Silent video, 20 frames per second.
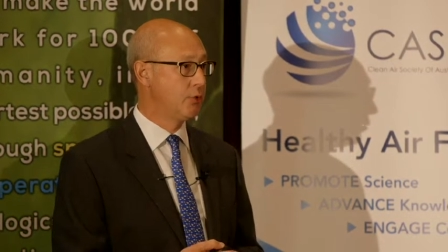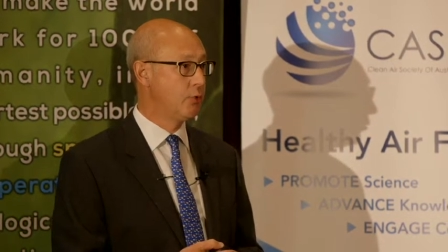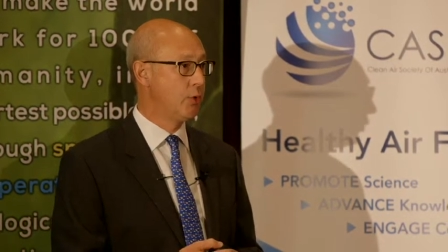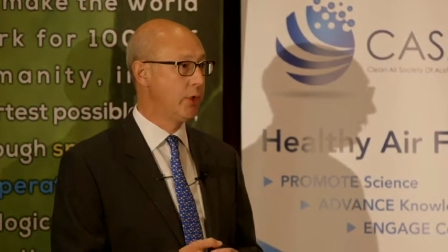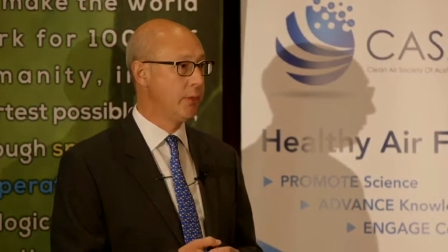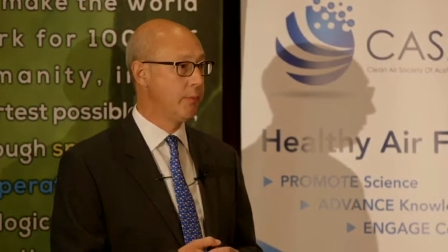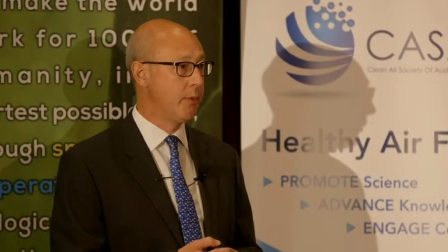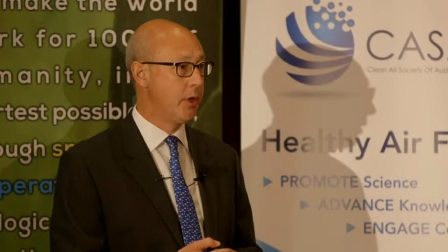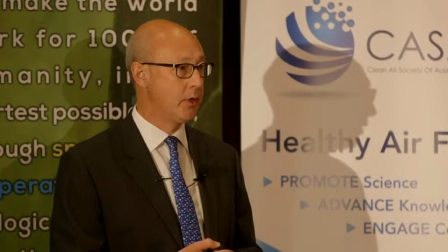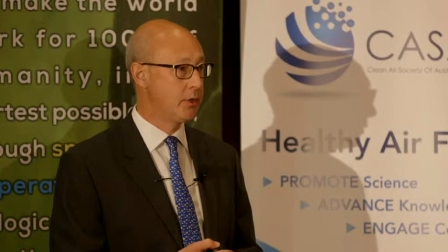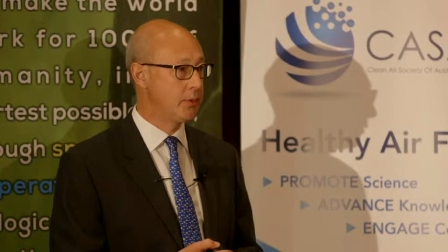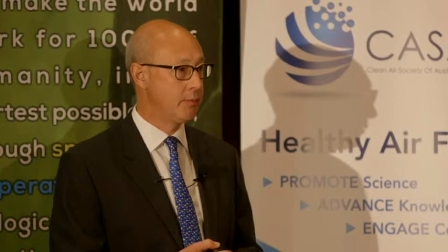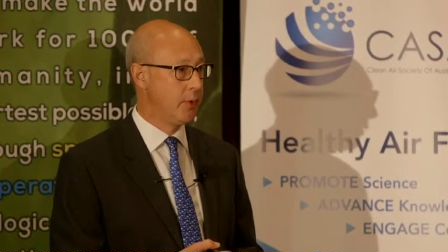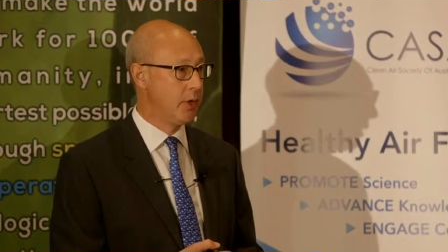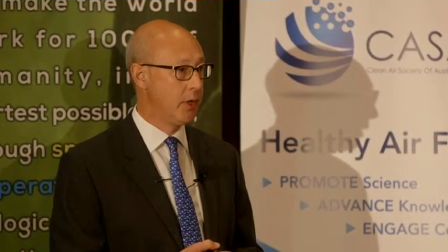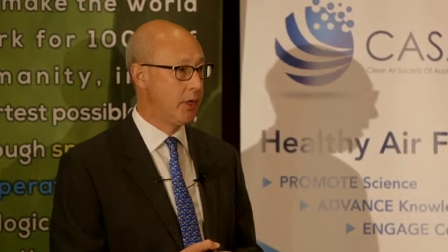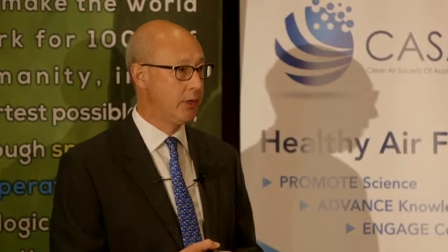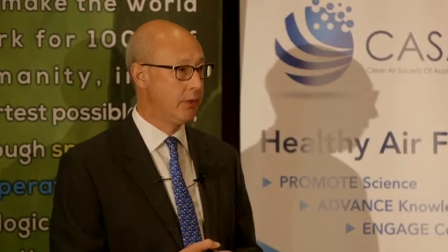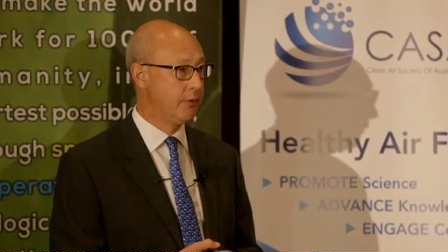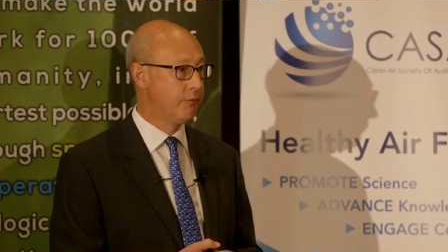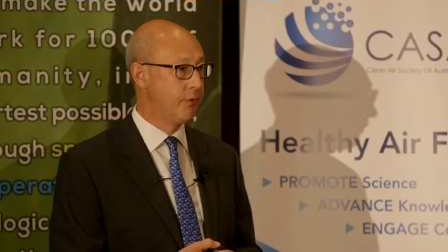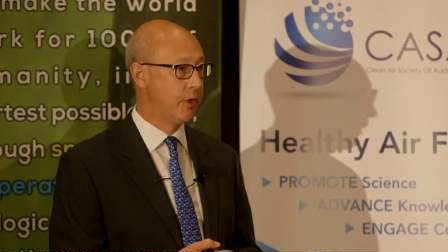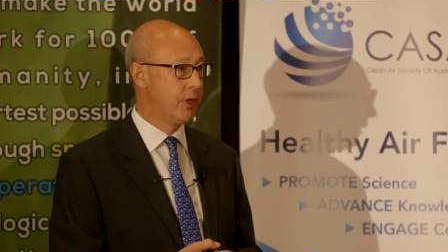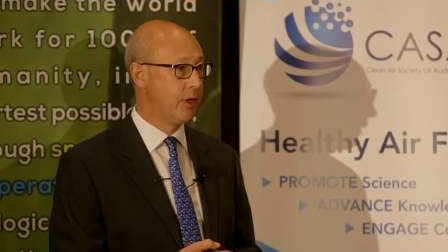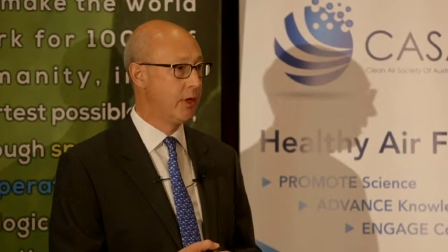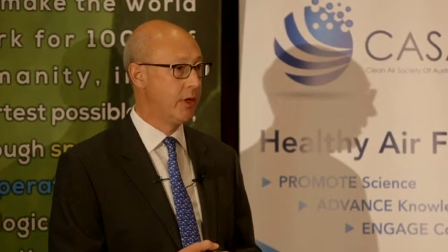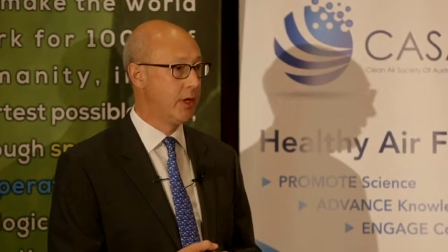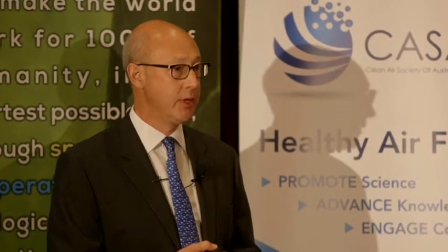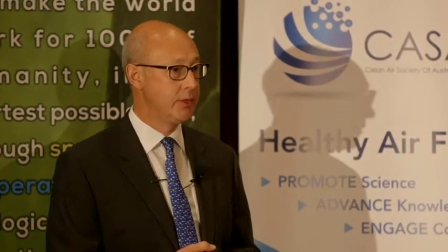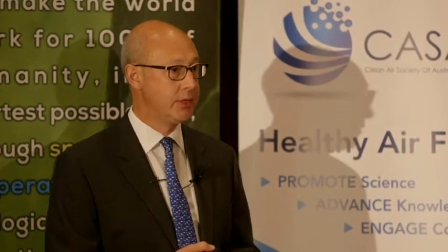20 miles behind the
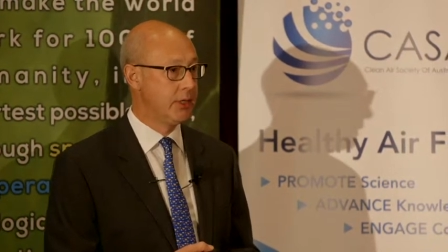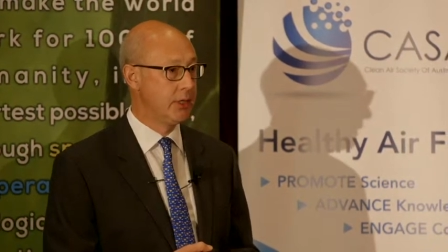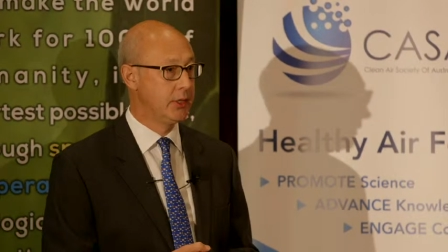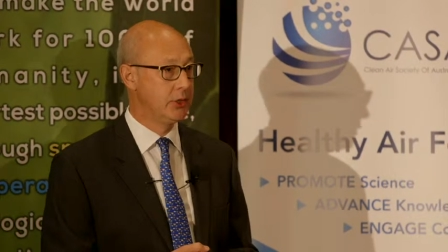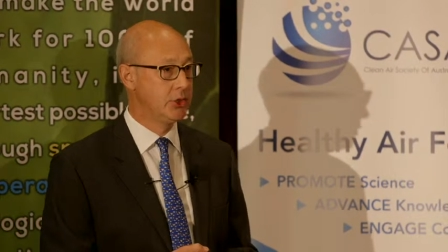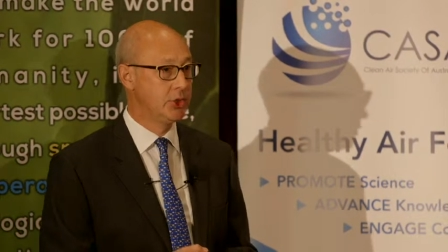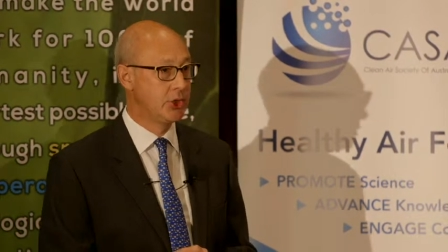front lines in a